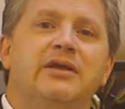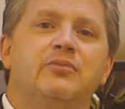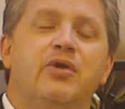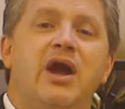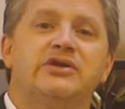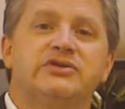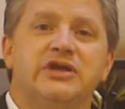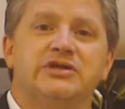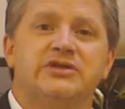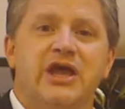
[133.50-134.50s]

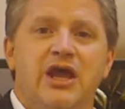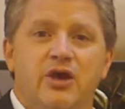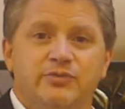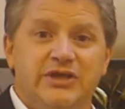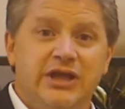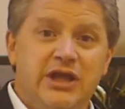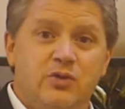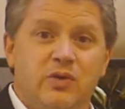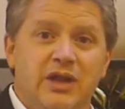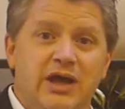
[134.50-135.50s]
process helps
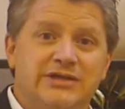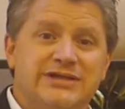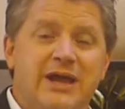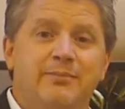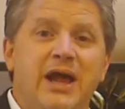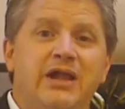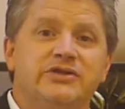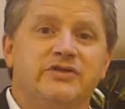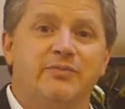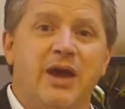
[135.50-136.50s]
equalize that
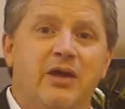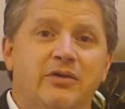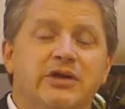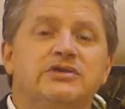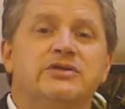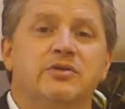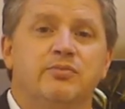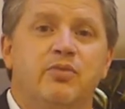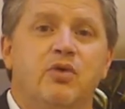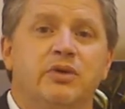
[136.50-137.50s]
balance of power is an
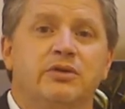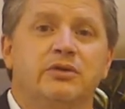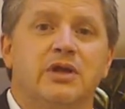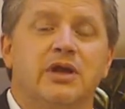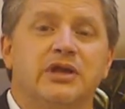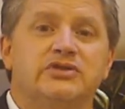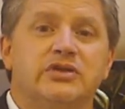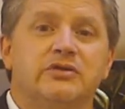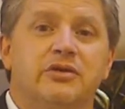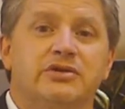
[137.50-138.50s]
important
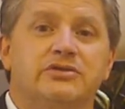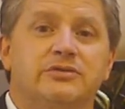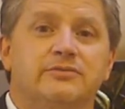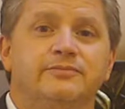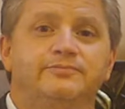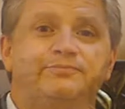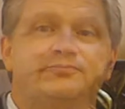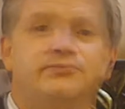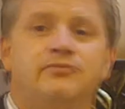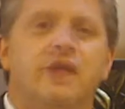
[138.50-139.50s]
consideration.
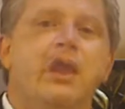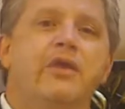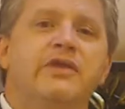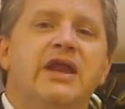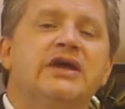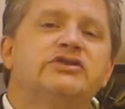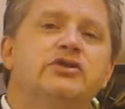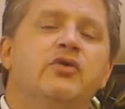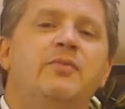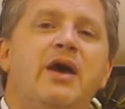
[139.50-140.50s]
The next
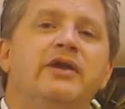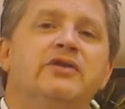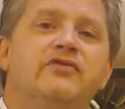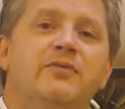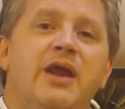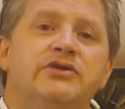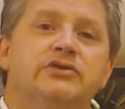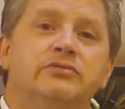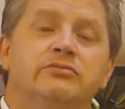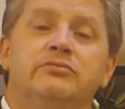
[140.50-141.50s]
2 are about
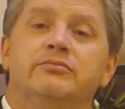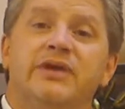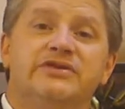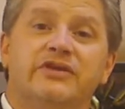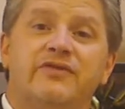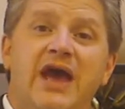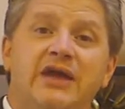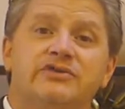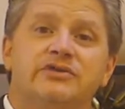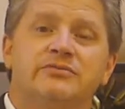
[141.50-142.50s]
information. Basic
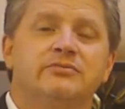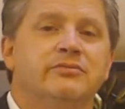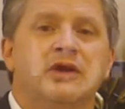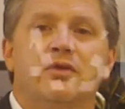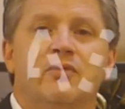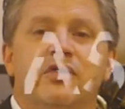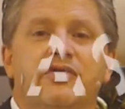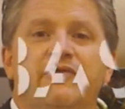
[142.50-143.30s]
facts. What are the